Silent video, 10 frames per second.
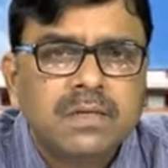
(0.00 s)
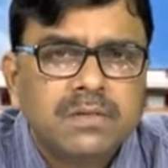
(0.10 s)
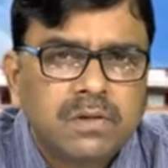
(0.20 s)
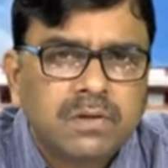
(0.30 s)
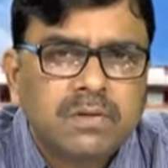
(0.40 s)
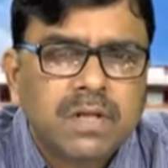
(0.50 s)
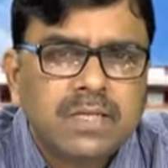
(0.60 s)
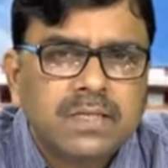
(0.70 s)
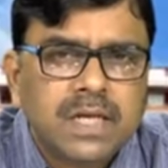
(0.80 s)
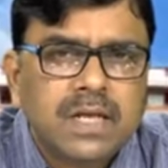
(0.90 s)
So you
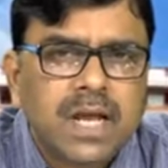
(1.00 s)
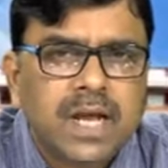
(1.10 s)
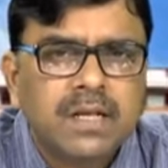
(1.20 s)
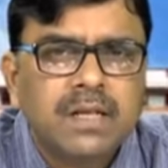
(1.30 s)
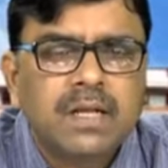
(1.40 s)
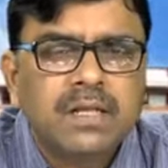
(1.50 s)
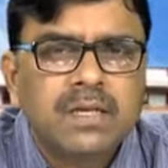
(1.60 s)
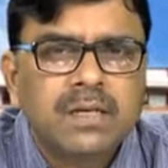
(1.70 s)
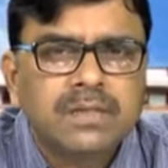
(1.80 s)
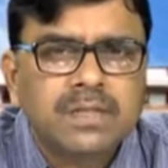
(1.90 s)
can see like the,
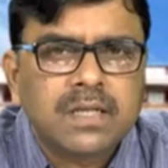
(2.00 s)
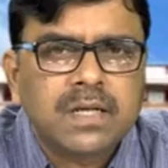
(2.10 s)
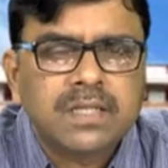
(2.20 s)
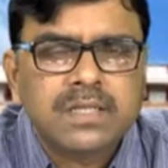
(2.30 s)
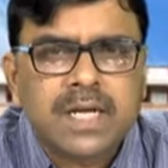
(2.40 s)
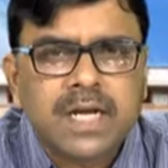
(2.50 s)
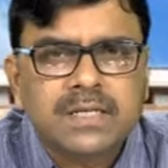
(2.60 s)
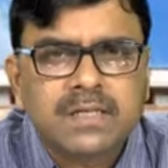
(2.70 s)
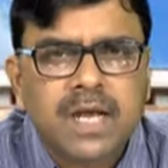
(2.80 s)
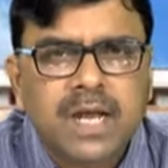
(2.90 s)
the southern
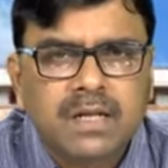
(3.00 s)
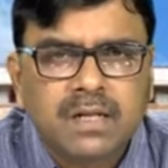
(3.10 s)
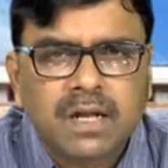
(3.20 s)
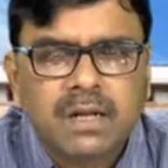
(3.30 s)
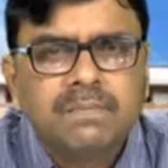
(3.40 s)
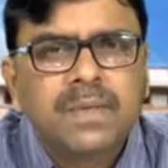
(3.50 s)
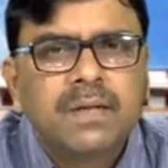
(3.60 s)
states like uh,